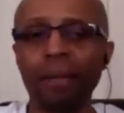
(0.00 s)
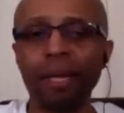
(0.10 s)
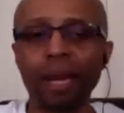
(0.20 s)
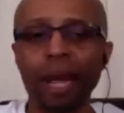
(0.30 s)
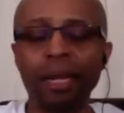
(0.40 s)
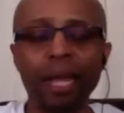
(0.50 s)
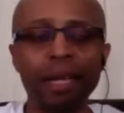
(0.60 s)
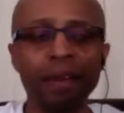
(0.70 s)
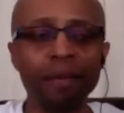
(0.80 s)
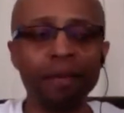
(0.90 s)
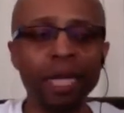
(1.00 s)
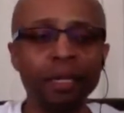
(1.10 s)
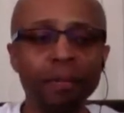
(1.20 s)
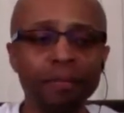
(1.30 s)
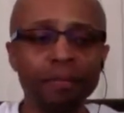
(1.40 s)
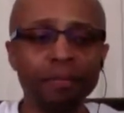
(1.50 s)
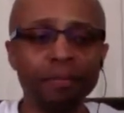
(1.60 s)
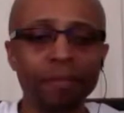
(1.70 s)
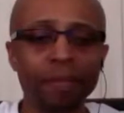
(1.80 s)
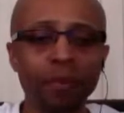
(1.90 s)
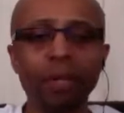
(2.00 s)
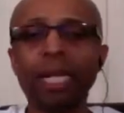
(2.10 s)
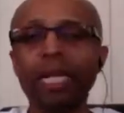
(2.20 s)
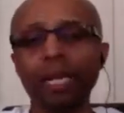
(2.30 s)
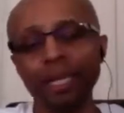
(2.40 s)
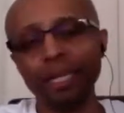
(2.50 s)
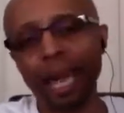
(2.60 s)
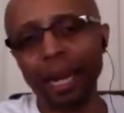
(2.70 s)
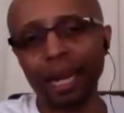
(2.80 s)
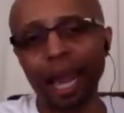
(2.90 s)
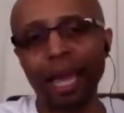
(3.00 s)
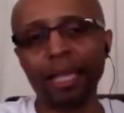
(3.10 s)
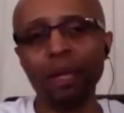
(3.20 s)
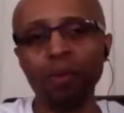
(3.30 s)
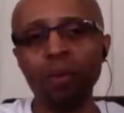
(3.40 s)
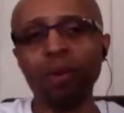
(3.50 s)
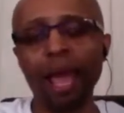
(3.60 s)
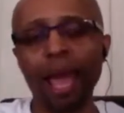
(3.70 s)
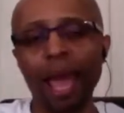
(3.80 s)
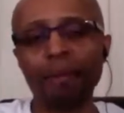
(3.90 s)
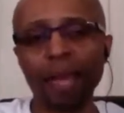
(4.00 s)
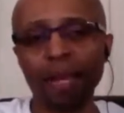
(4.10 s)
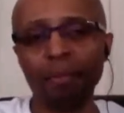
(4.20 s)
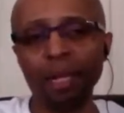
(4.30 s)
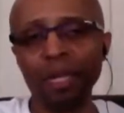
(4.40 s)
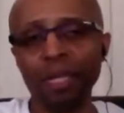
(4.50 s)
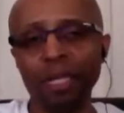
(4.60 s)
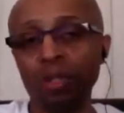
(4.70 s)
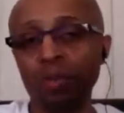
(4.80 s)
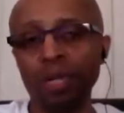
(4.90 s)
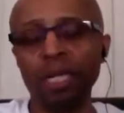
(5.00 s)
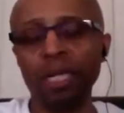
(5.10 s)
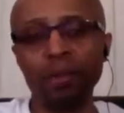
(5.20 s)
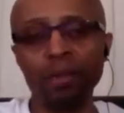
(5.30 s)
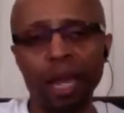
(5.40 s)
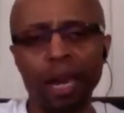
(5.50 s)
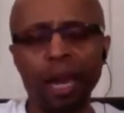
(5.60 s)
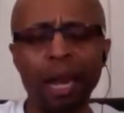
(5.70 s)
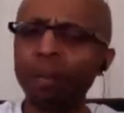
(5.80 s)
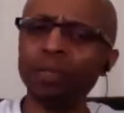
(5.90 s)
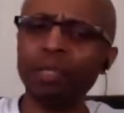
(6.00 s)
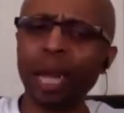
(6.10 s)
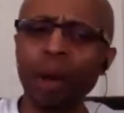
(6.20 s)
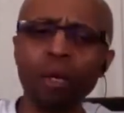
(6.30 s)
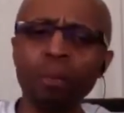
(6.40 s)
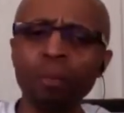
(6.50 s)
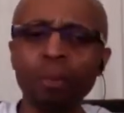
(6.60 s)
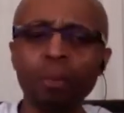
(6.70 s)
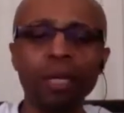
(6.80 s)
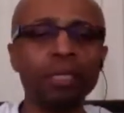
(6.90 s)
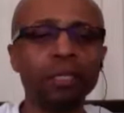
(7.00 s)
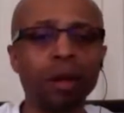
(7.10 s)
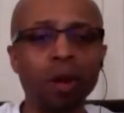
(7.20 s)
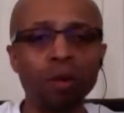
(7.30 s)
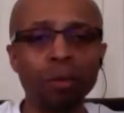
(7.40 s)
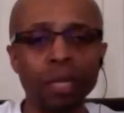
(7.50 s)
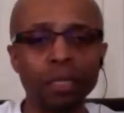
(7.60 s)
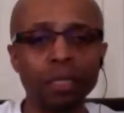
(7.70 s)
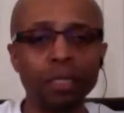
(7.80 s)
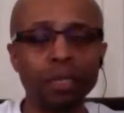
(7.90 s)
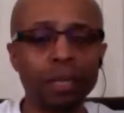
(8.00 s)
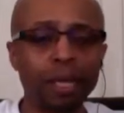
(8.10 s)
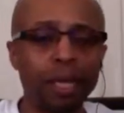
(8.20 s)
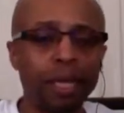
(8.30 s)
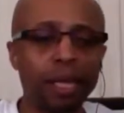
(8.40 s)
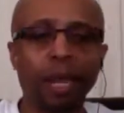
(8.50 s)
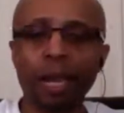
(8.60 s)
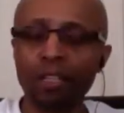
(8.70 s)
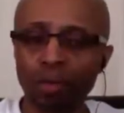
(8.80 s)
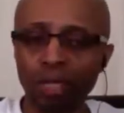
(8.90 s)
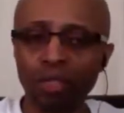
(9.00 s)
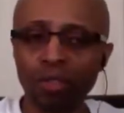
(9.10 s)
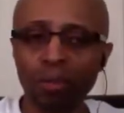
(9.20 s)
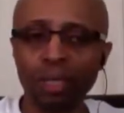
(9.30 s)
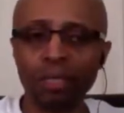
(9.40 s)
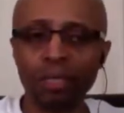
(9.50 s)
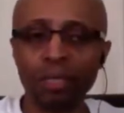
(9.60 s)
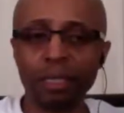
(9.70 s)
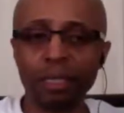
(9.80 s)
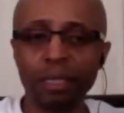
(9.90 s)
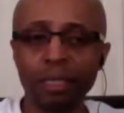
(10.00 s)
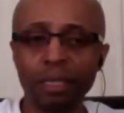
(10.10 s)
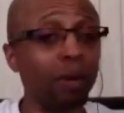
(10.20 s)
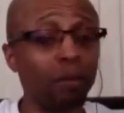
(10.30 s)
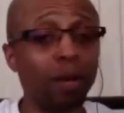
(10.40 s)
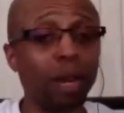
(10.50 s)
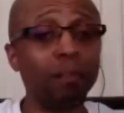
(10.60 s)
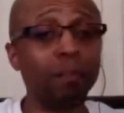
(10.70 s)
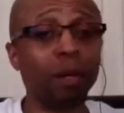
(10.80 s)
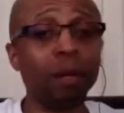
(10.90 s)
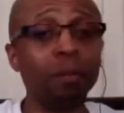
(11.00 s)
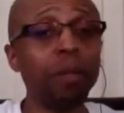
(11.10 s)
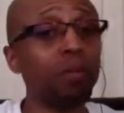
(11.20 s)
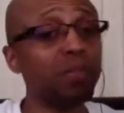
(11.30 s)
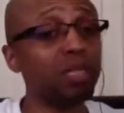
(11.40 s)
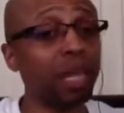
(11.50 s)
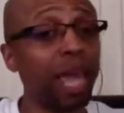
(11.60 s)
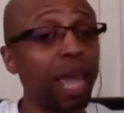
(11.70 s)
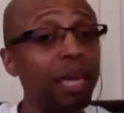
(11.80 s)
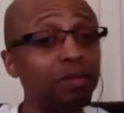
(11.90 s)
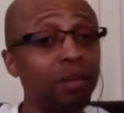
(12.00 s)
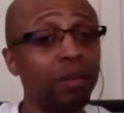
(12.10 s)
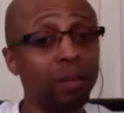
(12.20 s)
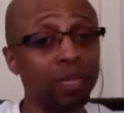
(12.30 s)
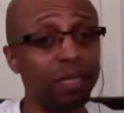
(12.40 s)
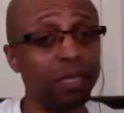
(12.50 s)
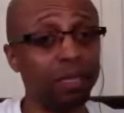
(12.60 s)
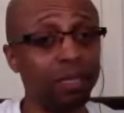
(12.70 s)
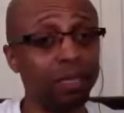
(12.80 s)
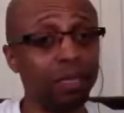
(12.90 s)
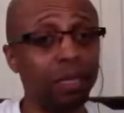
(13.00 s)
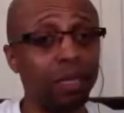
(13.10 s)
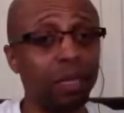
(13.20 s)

I mean, I never really looked at it like we would have that ability to really do that. A lot of people say, I want to be in business, I own a business. A lot of traditional businesses, it's a lot of work. A lot of people are slave to their businesses.